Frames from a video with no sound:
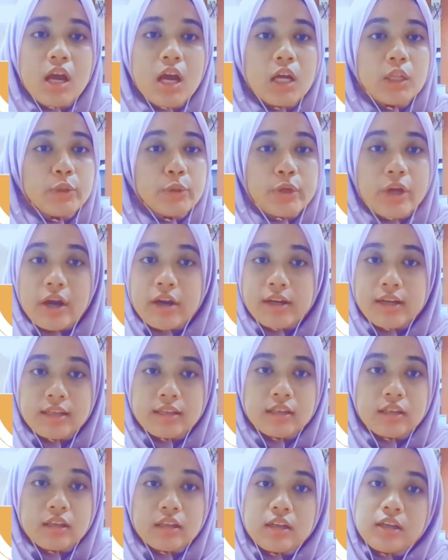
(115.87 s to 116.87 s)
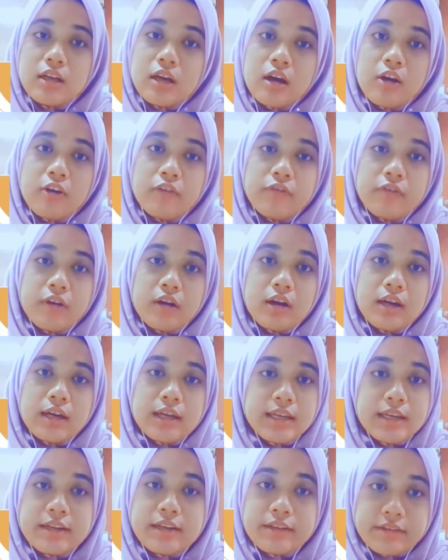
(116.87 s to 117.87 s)
To calculate of
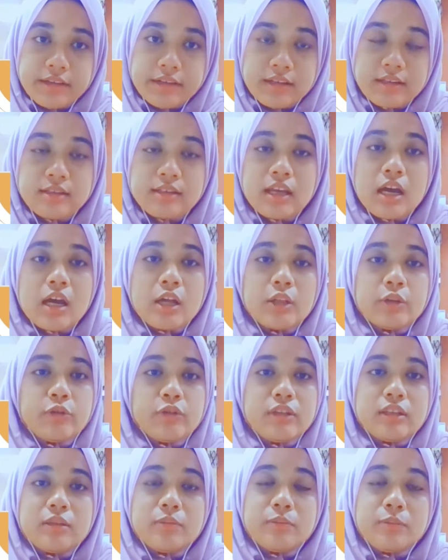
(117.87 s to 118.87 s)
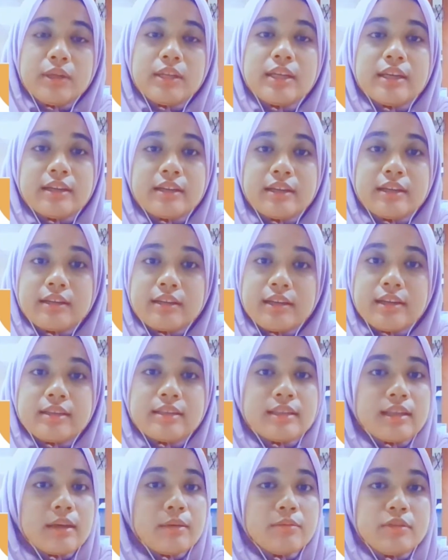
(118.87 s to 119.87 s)
hearing risk, to determine hearing risk,
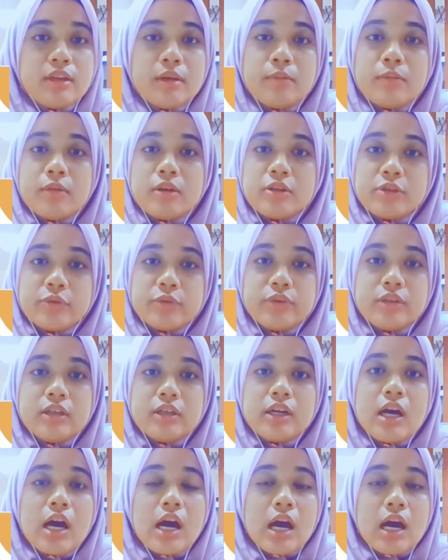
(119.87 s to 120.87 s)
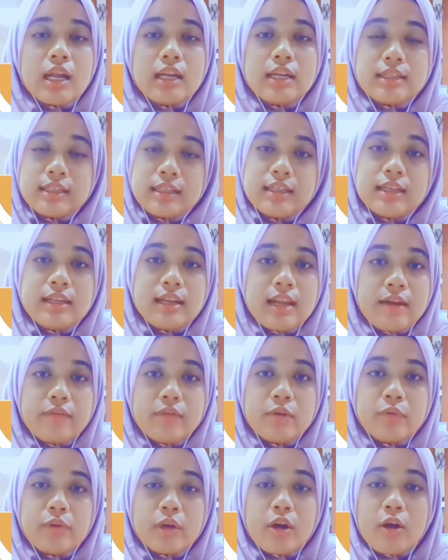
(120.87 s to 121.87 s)
subject measure listening level
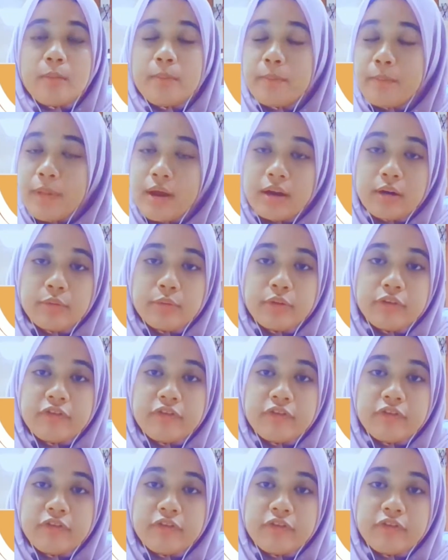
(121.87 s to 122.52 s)
were compared with